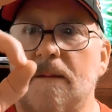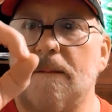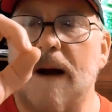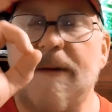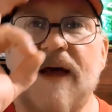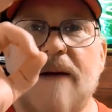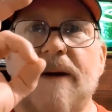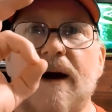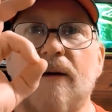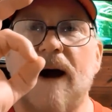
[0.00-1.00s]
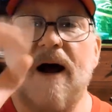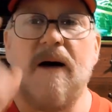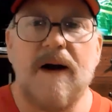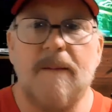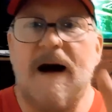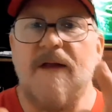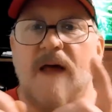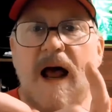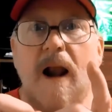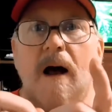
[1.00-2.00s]
probably that big around and about
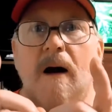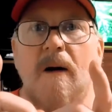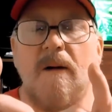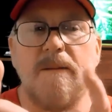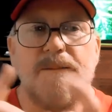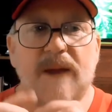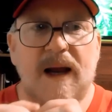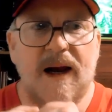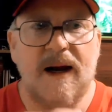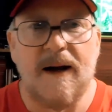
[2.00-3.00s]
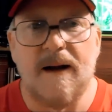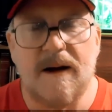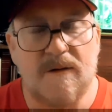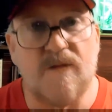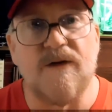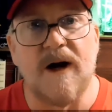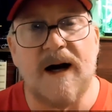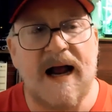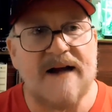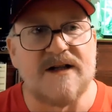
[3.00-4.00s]
that long, and it was very
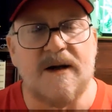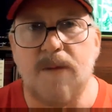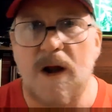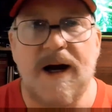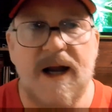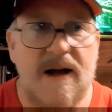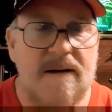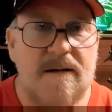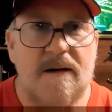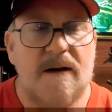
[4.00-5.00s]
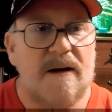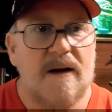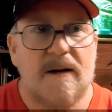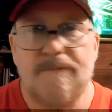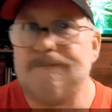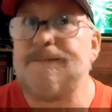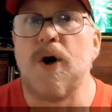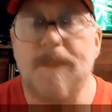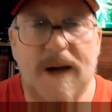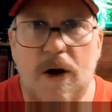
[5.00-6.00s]
nasty, bloody,
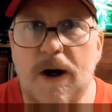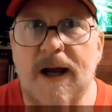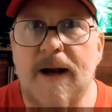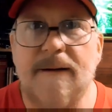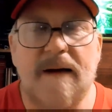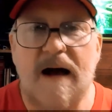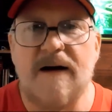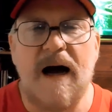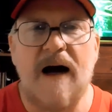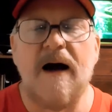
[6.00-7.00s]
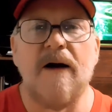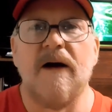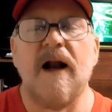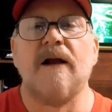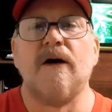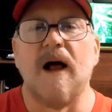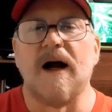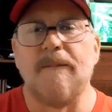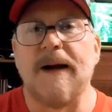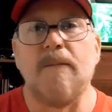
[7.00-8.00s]
poopy looking. I don't know, it looked like
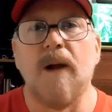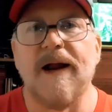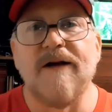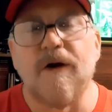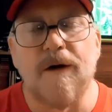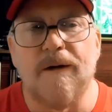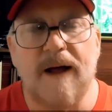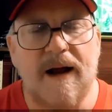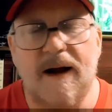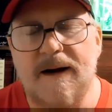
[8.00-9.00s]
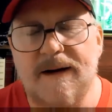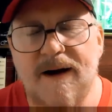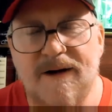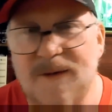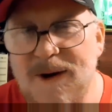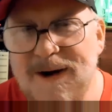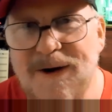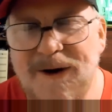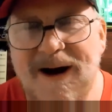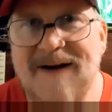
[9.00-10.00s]
a big bloody turd, that's what it
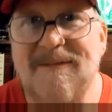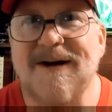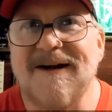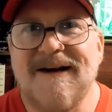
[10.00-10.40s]
looked like, but